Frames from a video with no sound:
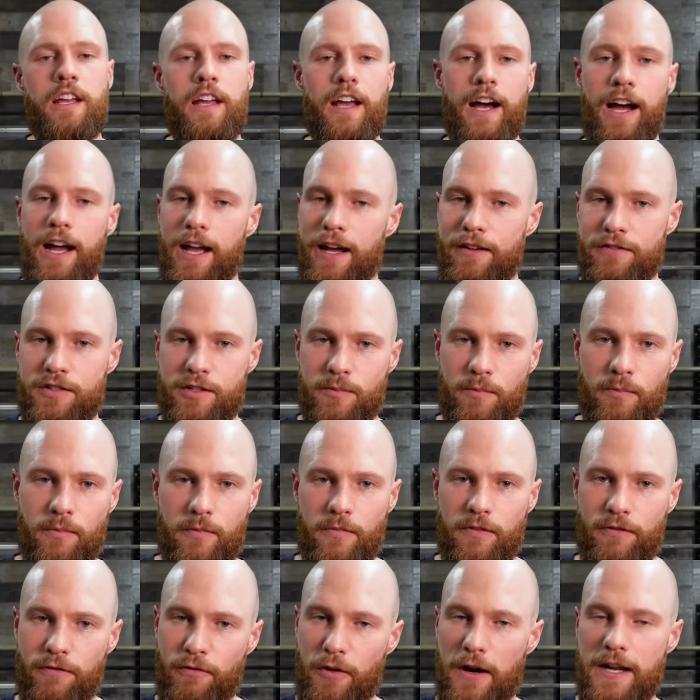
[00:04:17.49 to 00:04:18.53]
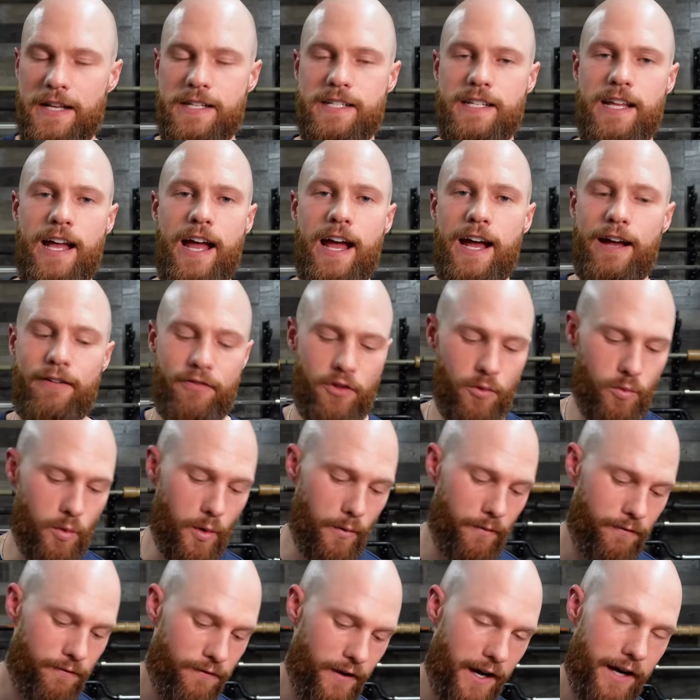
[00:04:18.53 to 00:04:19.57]
I have some friends that have the
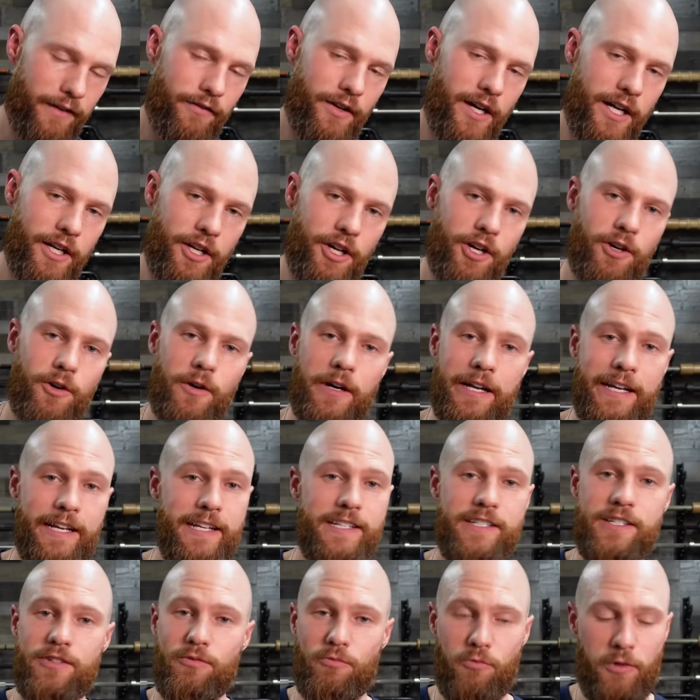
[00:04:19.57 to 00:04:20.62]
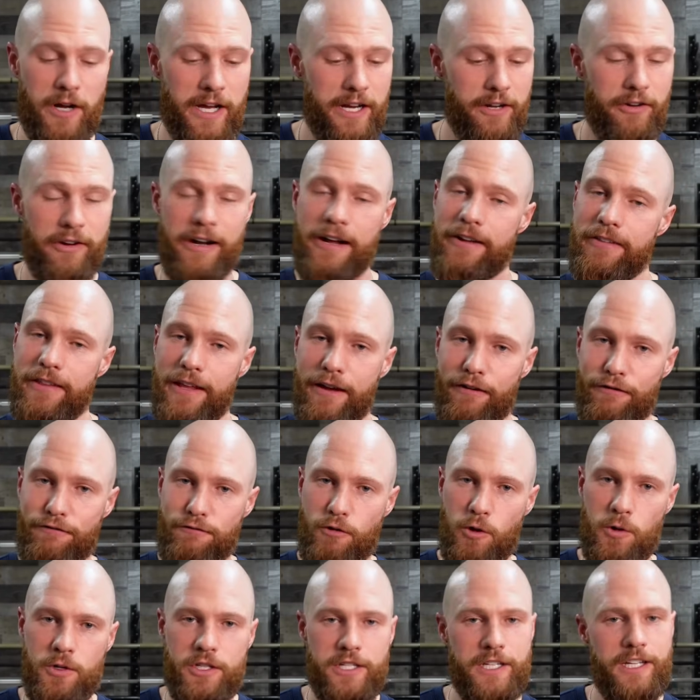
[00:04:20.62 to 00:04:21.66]
Whoop 5.0, and it's right around that
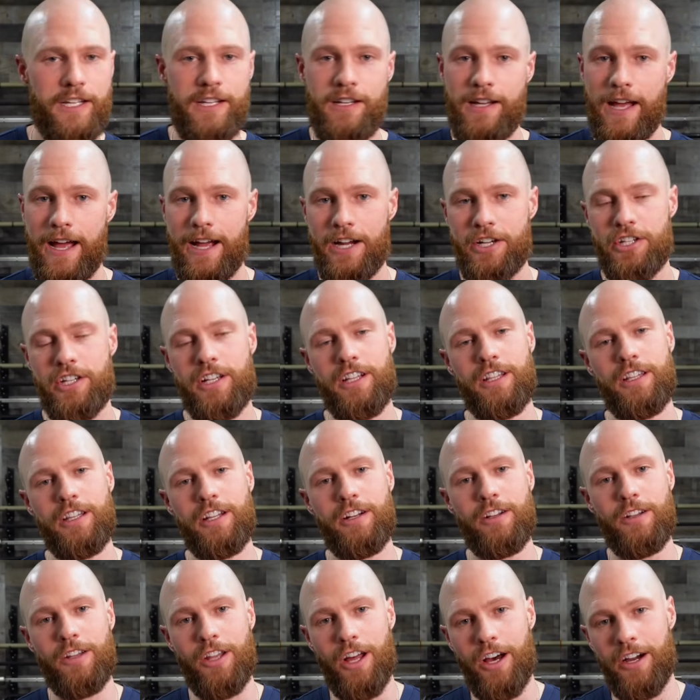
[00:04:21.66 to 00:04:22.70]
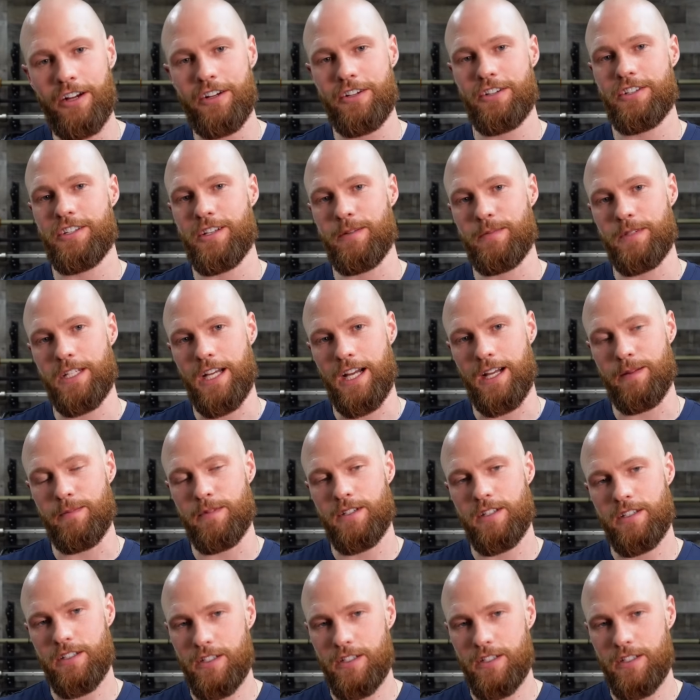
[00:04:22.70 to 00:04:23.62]
14, actually a little longer sometimes,